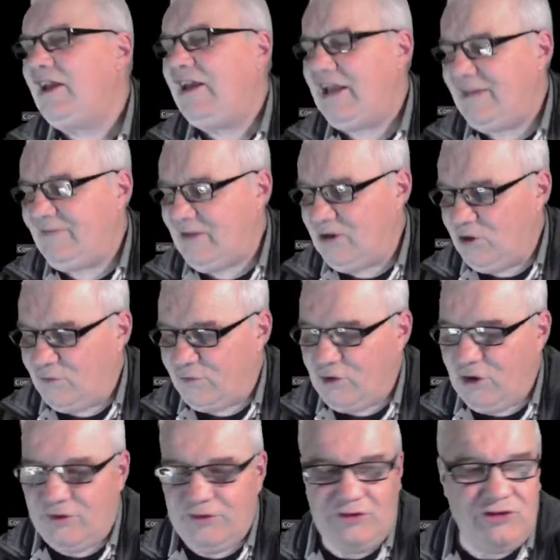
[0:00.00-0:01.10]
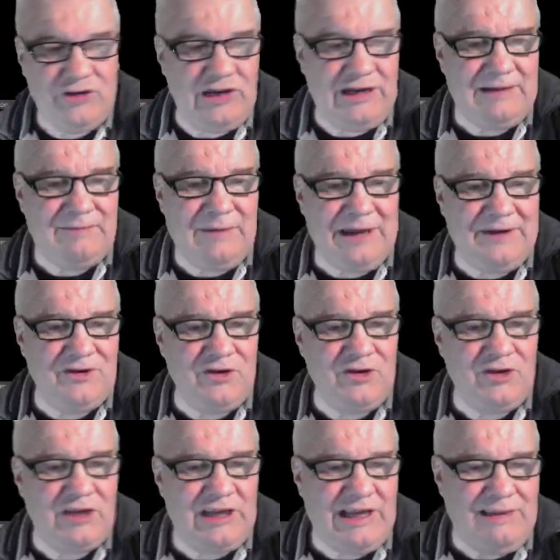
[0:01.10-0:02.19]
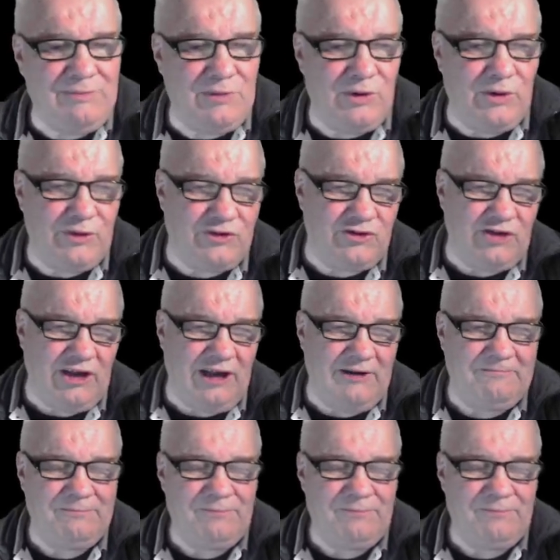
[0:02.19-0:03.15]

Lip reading: And then you've got the delete button on your keyboard, so